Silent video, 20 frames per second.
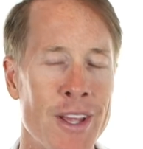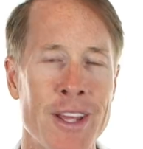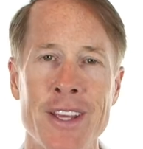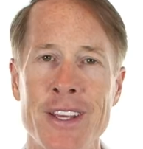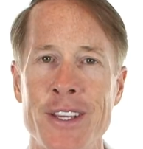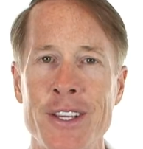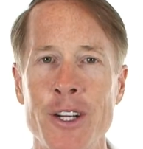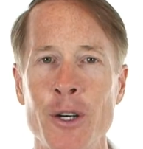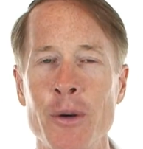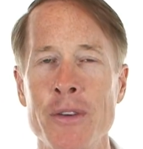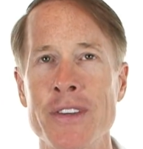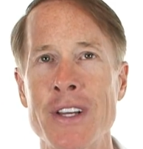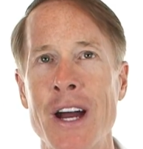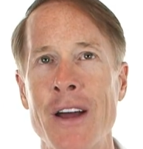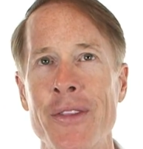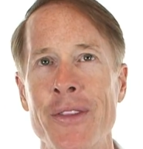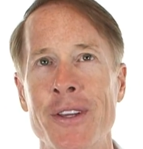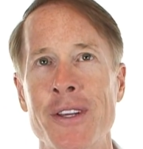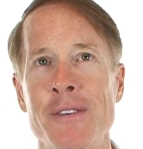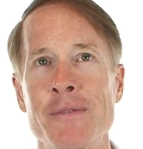here we've
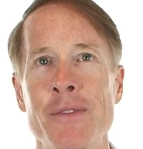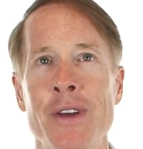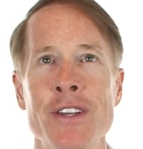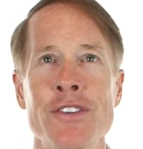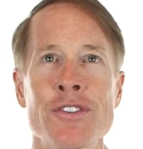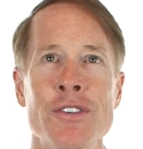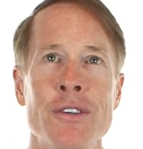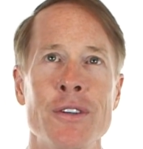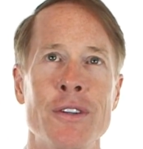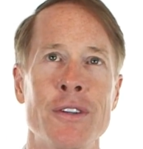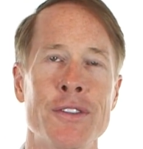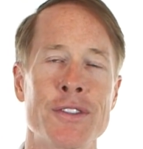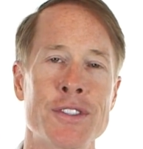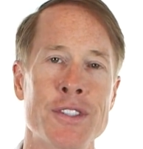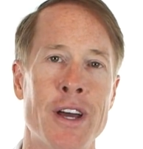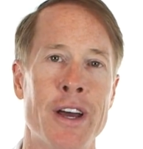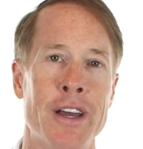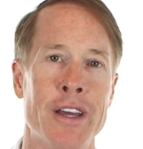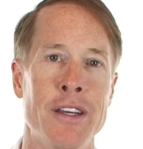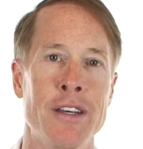got the conventional
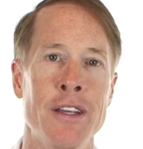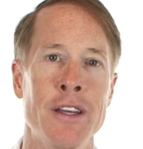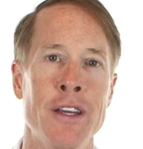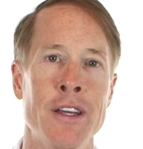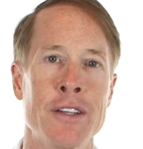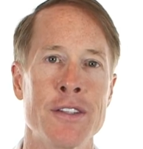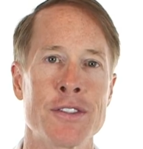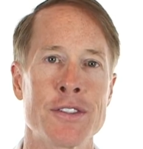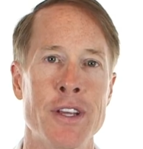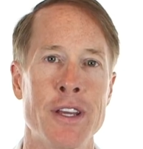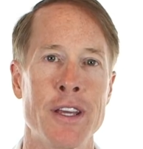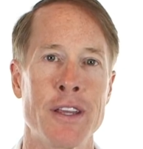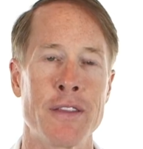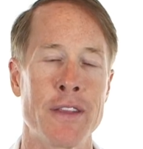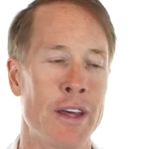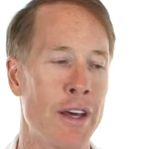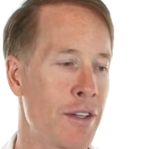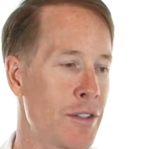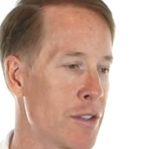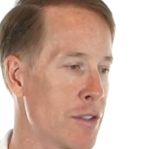side saying
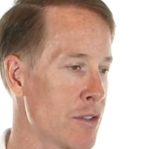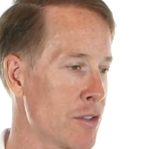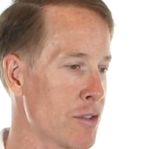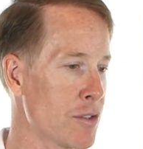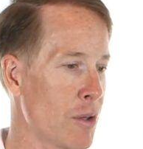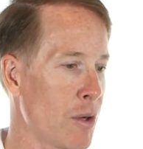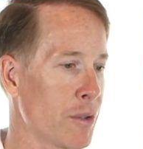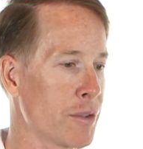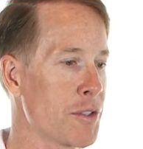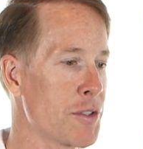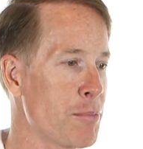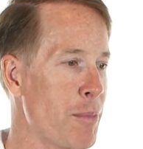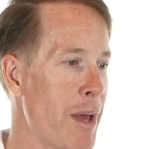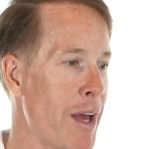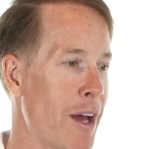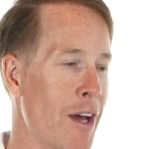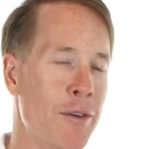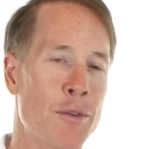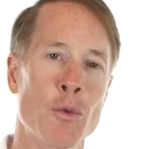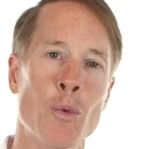that salt is
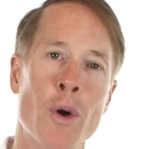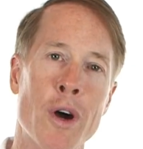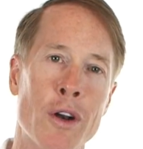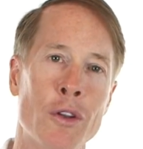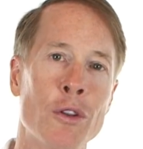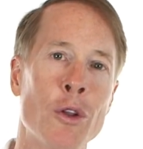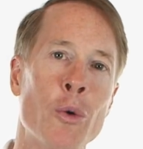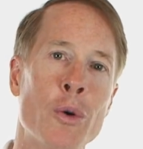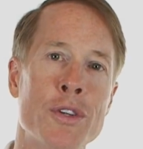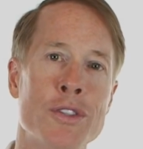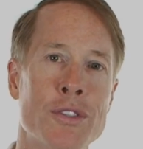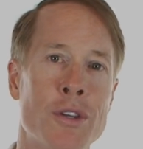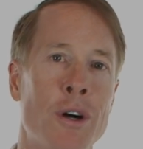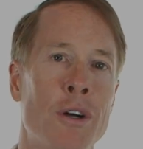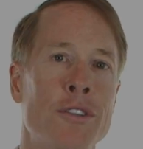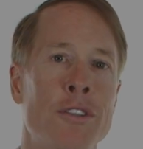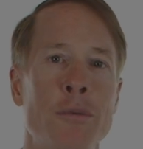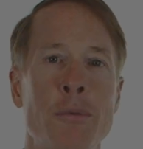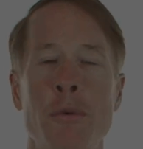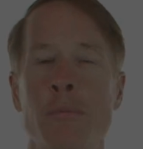bad, we want to lower
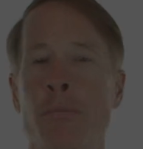salt to